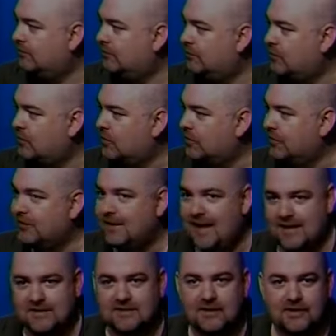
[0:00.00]
for the
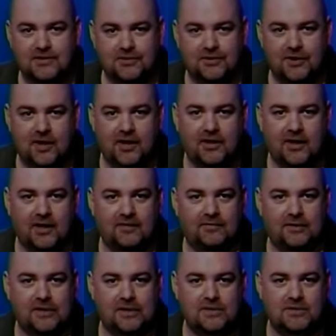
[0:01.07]
last lecture that I gave
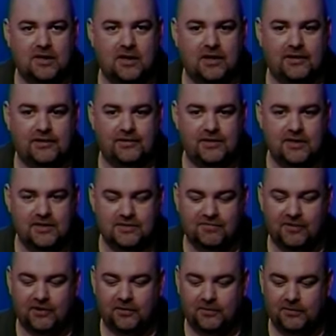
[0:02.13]
on the history of hell is
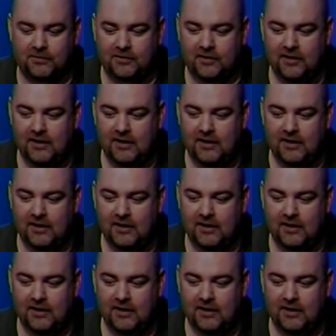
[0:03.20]
available.